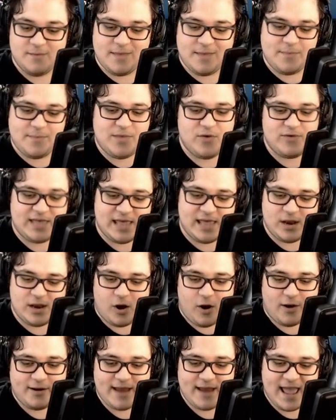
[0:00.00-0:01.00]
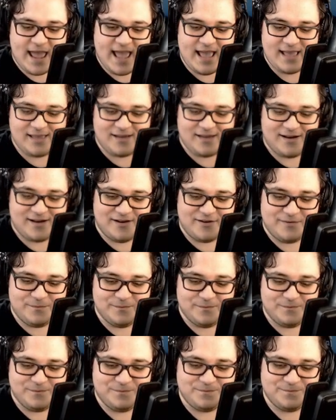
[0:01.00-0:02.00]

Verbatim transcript: maybe you get on a um,